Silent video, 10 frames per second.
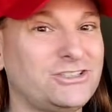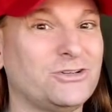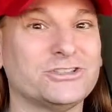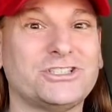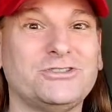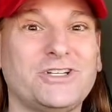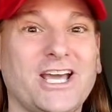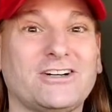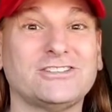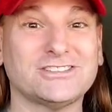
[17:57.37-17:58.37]
you know what to do
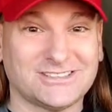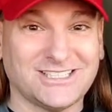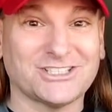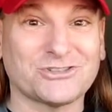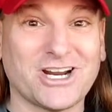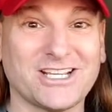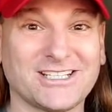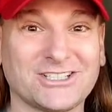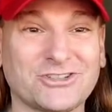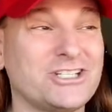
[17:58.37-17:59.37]
now. That's right.
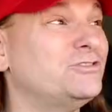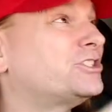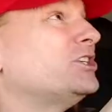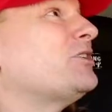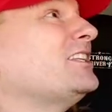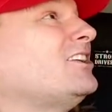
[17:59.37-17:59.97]
That's right. You see it right